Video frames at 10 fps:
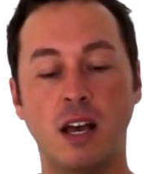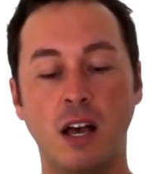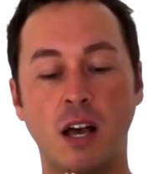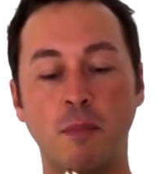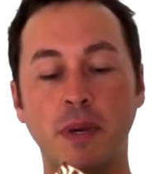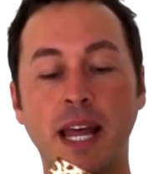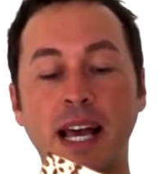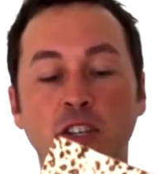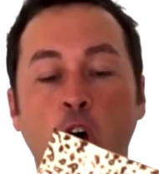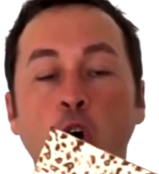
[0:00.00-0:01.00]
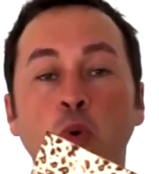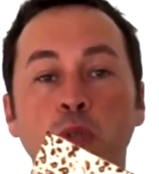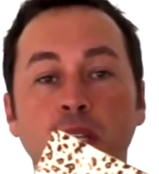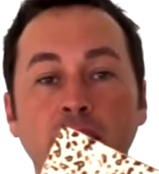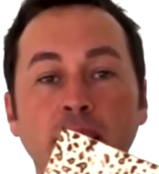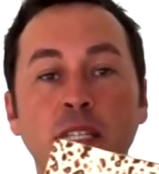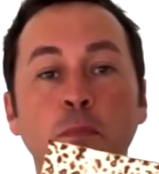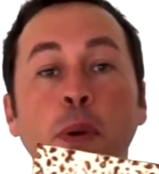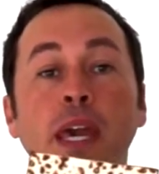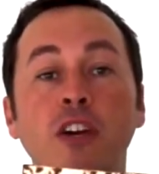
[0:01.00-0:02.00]
it has holes in it,
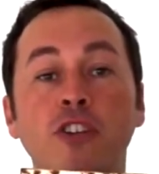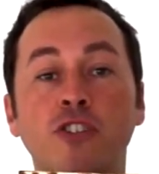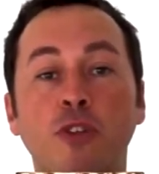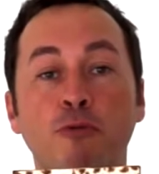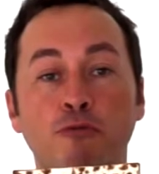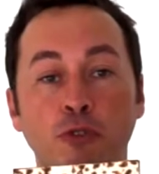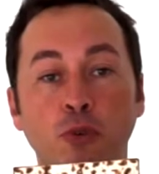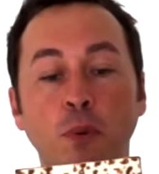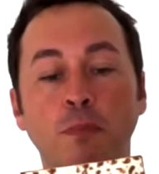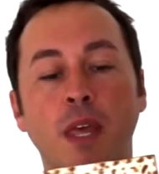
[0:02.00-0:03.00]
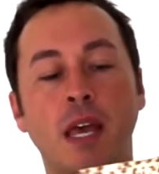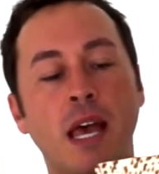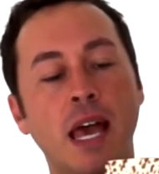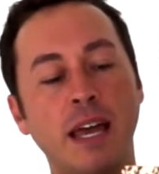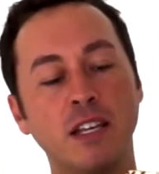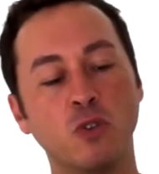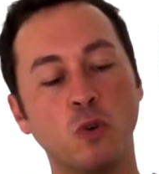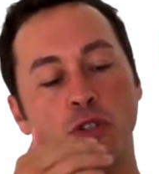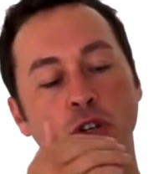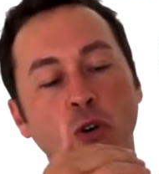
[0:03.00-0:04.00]
it's pierced through, and it's
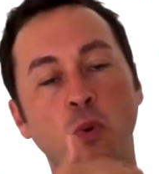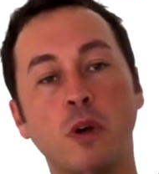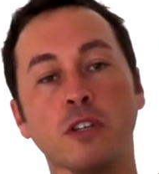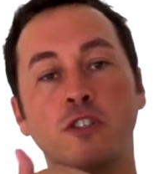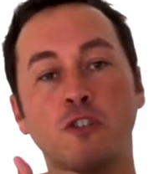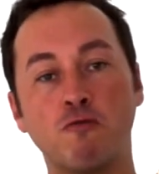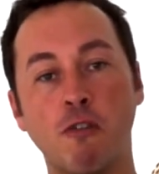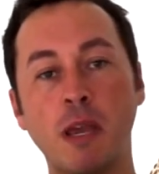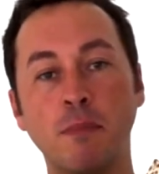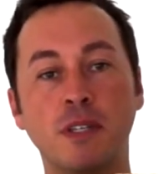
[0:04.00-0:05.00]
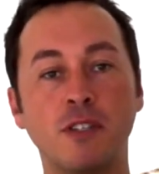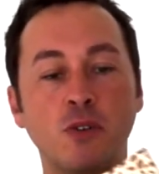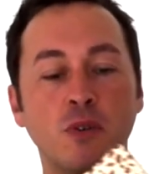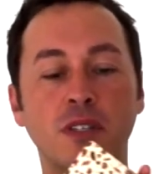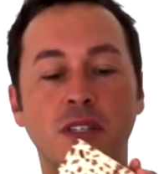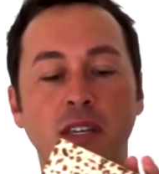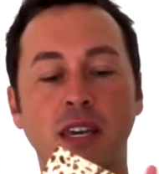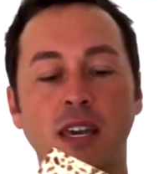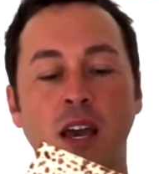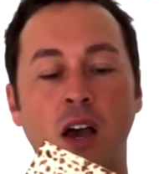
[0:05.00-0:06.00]
also striped, as you can
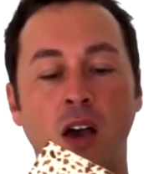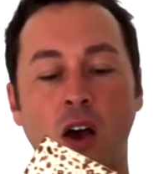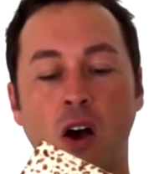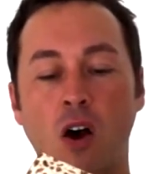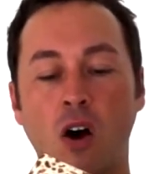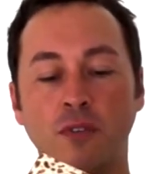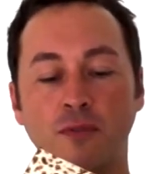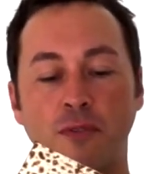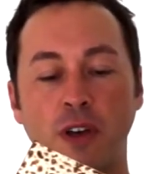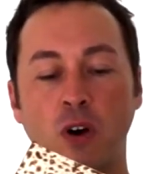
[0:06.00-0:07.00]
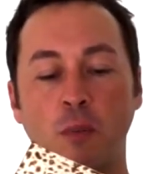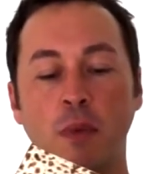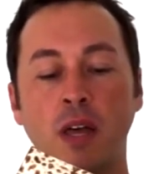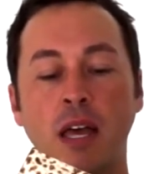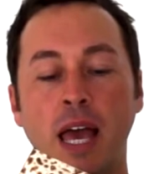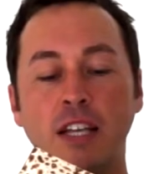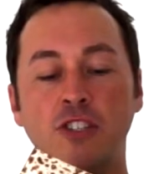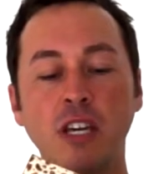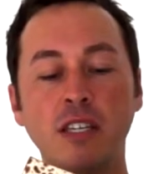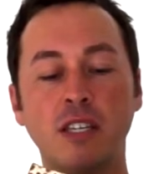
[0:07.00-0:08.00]
see on film. And
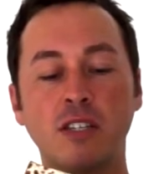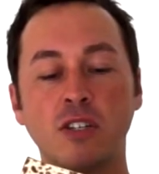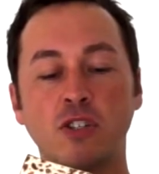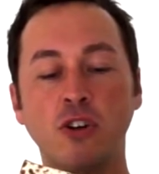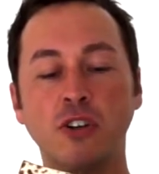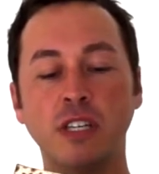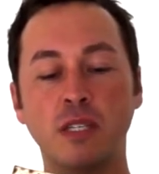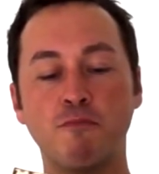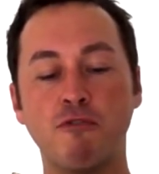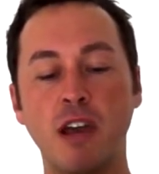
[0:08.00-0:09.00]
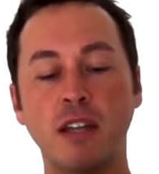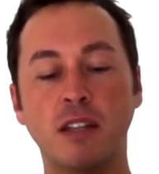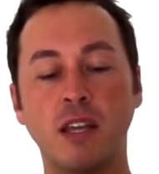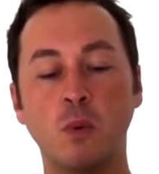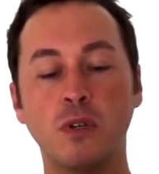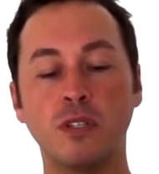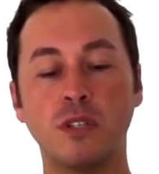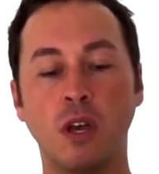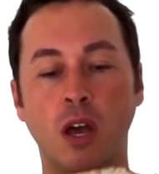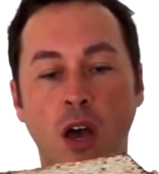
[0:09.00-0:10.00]
Jesus took this bread that
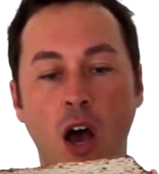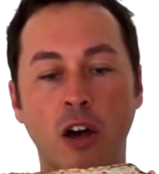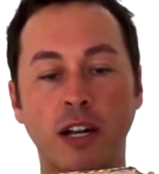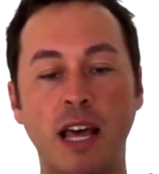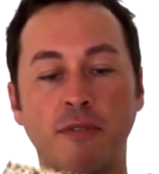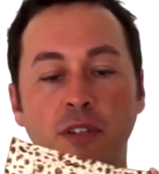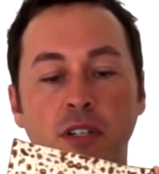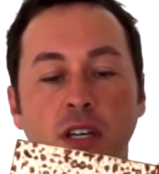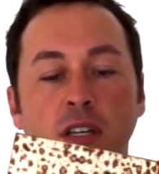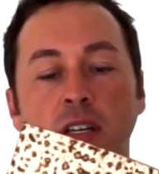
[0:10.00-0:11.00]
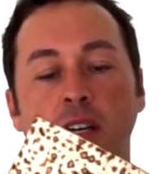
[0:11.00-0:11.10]
was unleavened,